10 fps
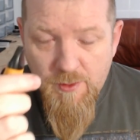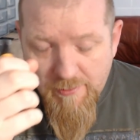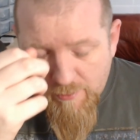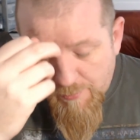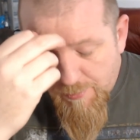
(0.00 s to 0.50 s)
do
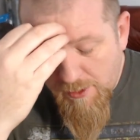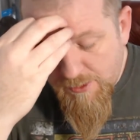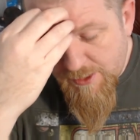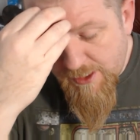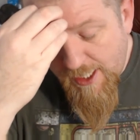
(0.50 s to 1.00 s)
have other
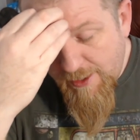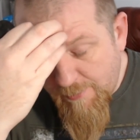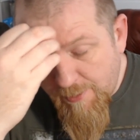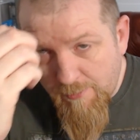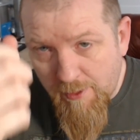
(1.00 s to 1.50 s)
products in
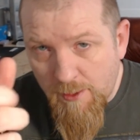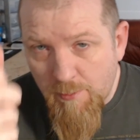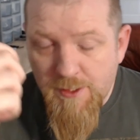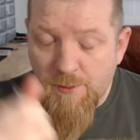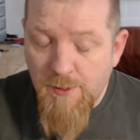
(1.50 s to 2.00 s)
the pipeline,
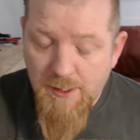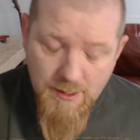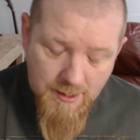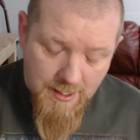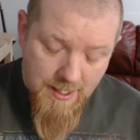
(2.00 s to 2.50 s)
which I
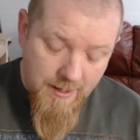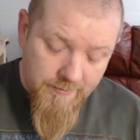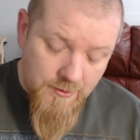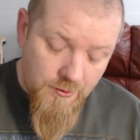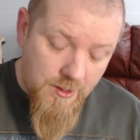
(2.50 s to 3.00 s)
will
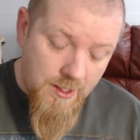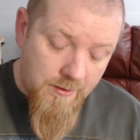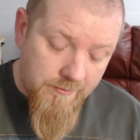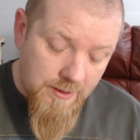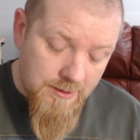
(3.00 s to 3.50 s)
have a try
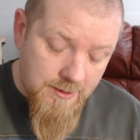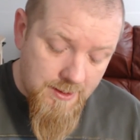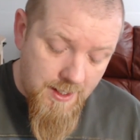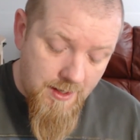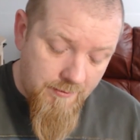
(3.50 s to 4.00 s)
of and
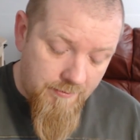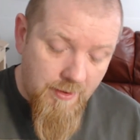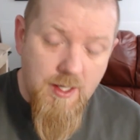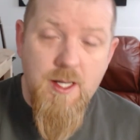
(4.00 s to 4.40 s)
see if